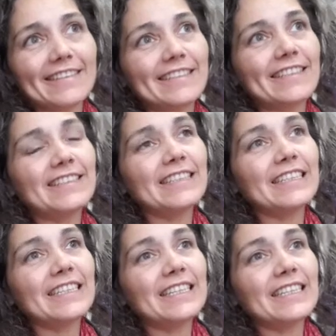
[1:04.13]
and
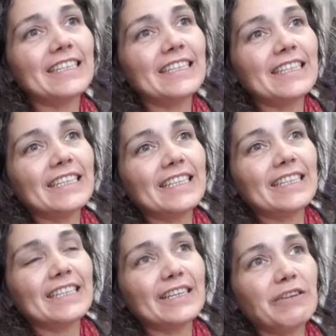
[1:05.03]

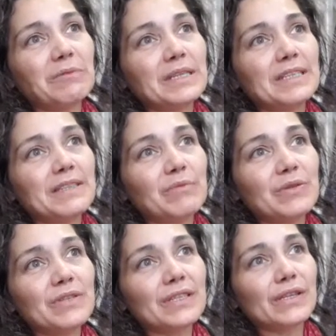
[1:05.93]
you know because
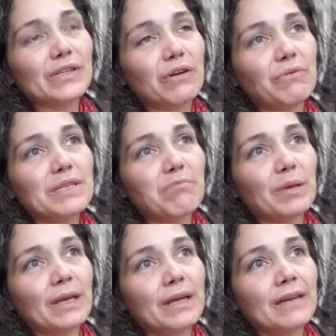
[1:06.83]
music has always
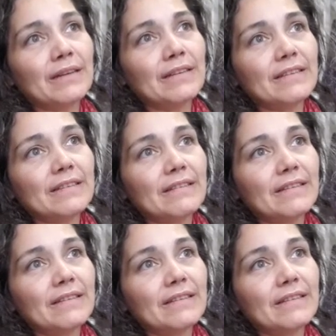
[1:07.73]
been